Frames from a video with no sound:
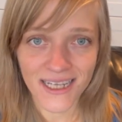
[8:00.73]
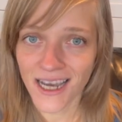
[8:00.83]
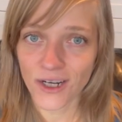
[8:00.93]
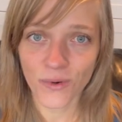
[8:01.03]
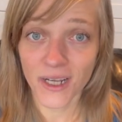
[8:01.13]
I
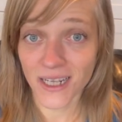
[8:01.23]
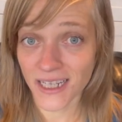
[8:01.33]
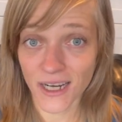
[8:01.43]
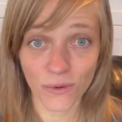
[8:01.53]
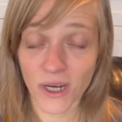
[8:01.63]
don't need a day
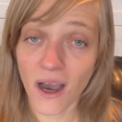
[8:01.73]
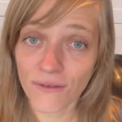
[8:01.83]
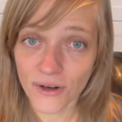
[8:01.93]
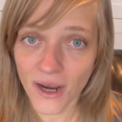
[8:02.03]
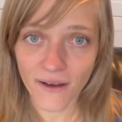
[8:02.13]
to
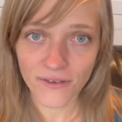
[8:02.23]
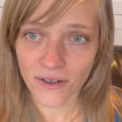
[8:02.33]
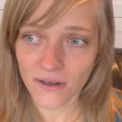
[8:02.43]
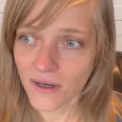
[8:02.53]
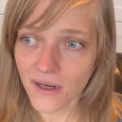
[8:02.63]
recover
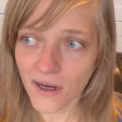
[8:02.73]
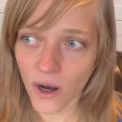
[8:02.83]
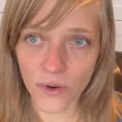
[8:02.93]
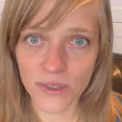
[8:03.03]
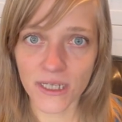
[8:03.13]
after
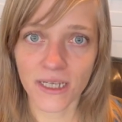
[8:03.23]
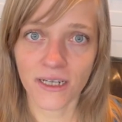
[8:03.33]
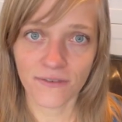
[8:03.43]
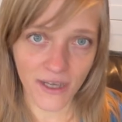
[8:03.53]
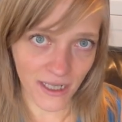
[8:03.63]
hosting an
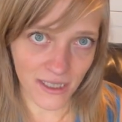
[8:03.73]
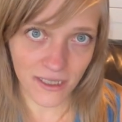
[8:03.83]
event.